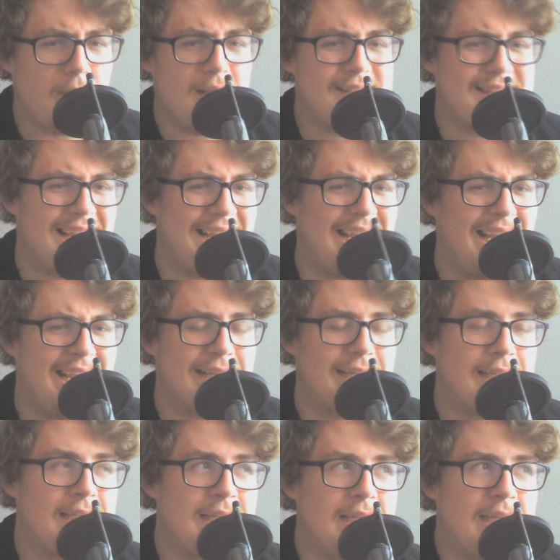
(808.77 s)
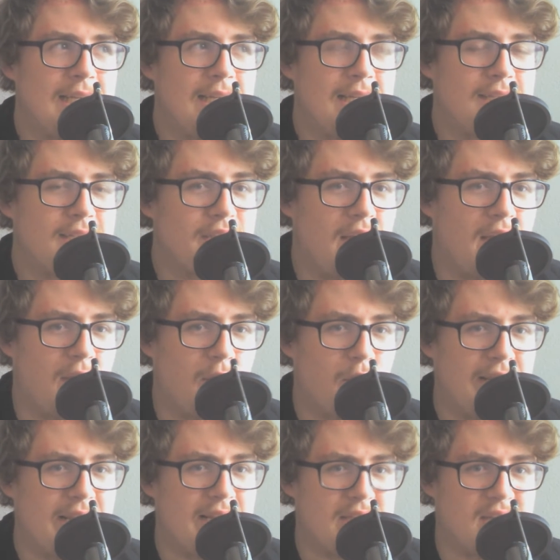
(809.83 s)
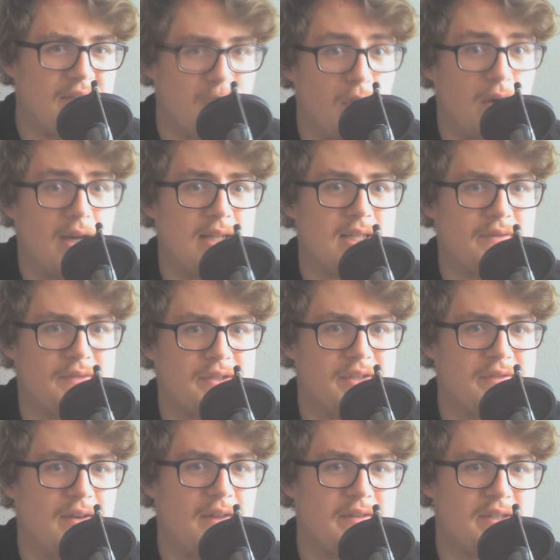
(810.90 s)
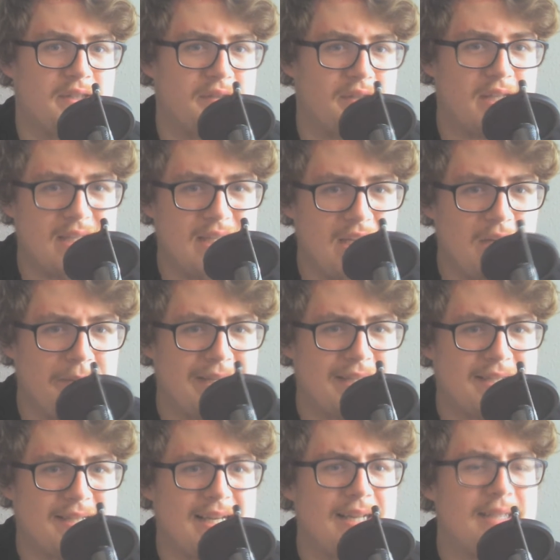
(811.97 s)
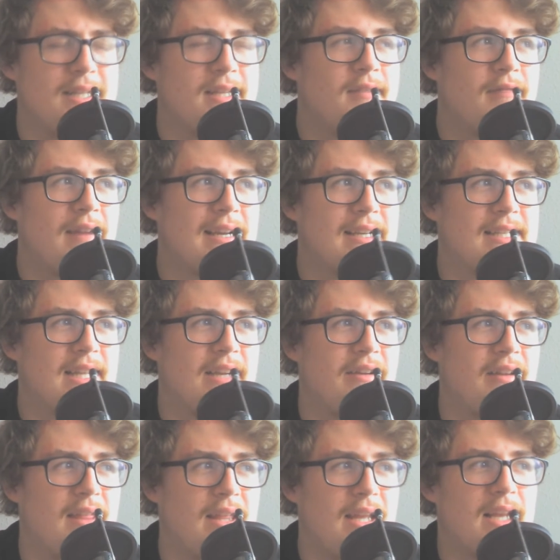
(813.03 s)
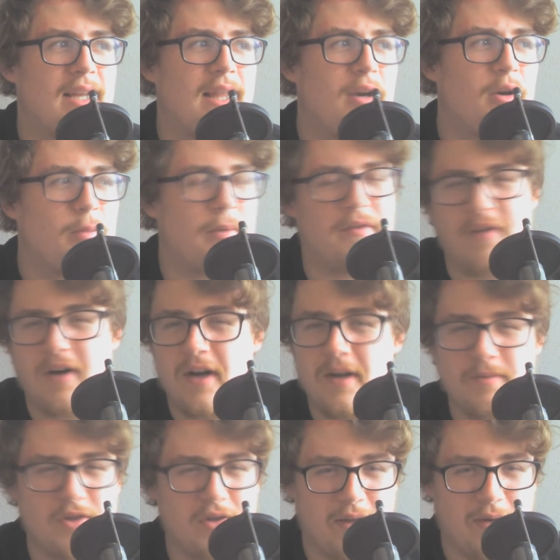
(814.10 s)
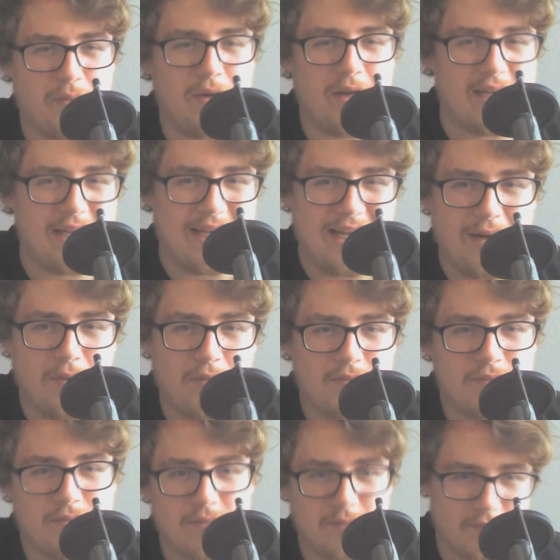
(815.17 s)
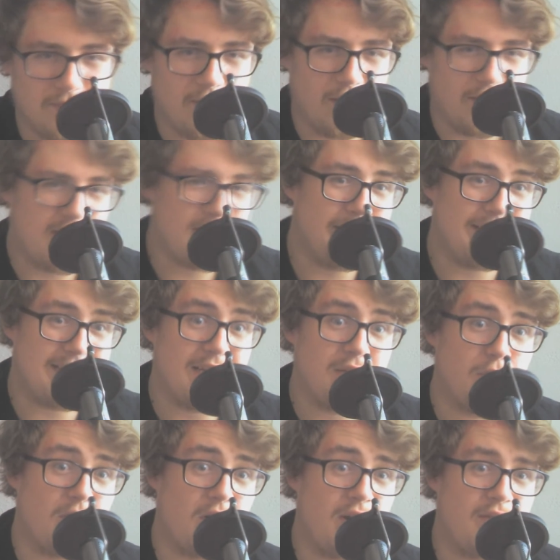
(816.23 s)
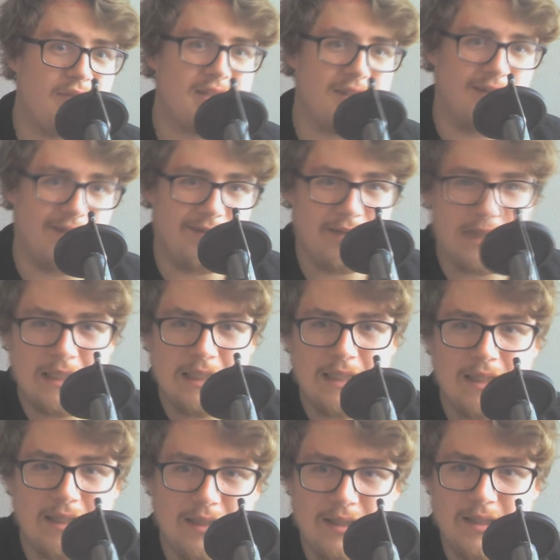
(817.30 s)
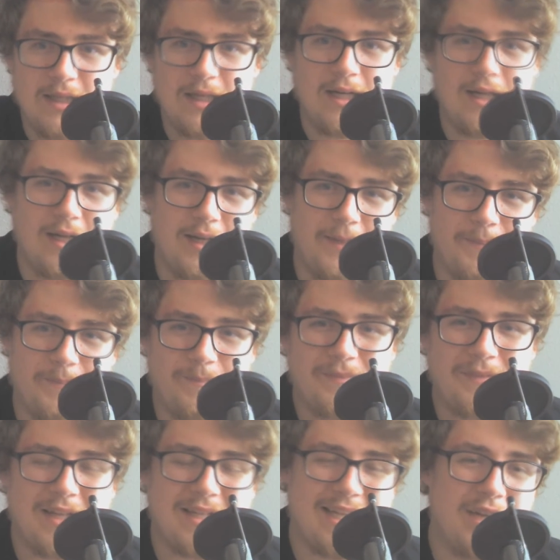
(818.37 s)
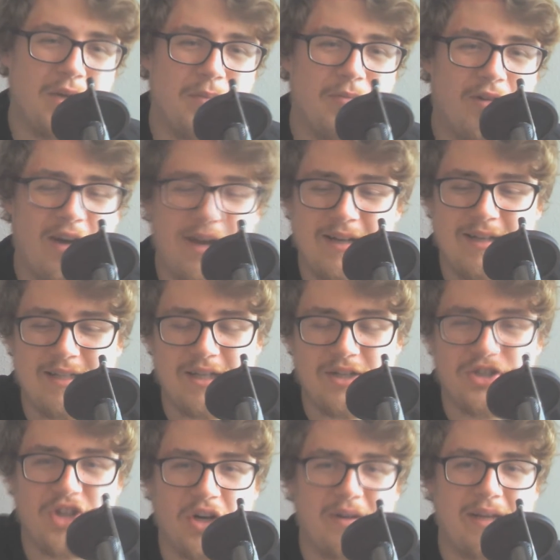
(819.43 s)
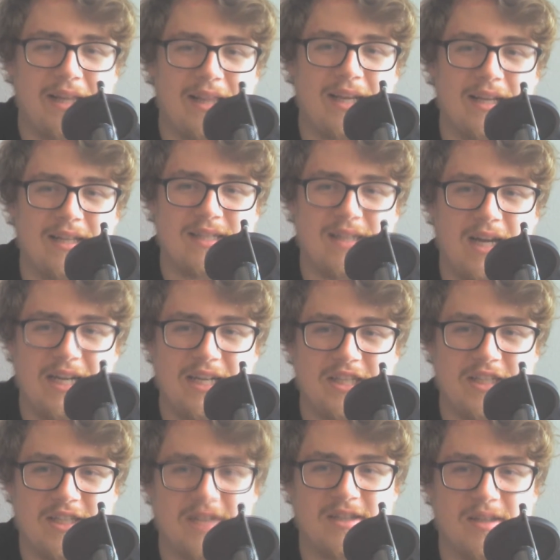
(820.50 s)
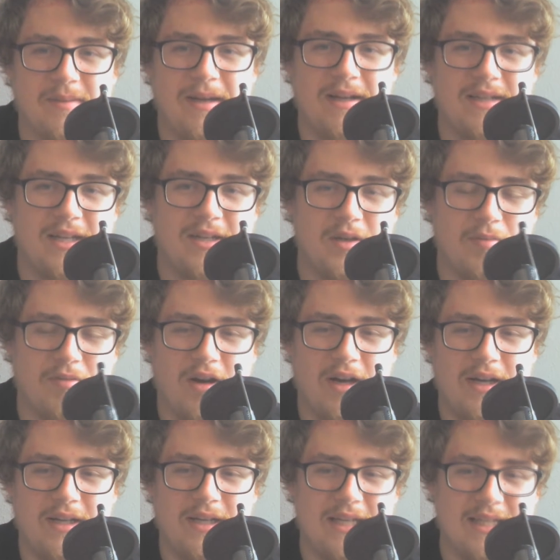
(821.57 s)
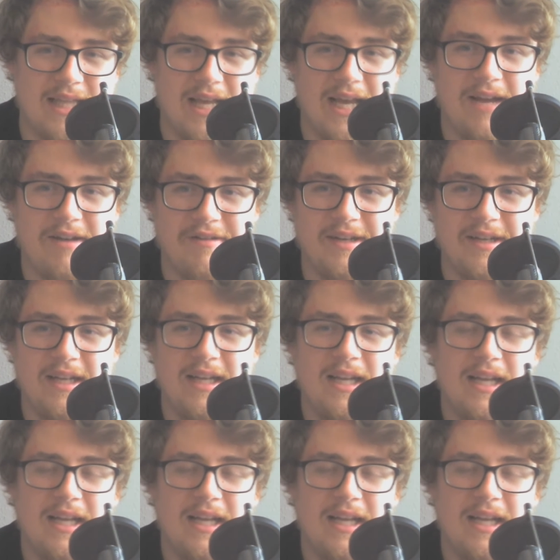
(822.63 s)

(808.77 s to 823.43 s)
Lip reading: saying, "We need to have words after Survivor Series." So there's a little bit of dissent in the ranks there, I think. That'll be fine. I'm sure they'll work it out. Let's make Daniel Bryan wrestle. Daniel Bryan did a joking thing at the start. AJ Styles come out and Daniel Bryan is there, and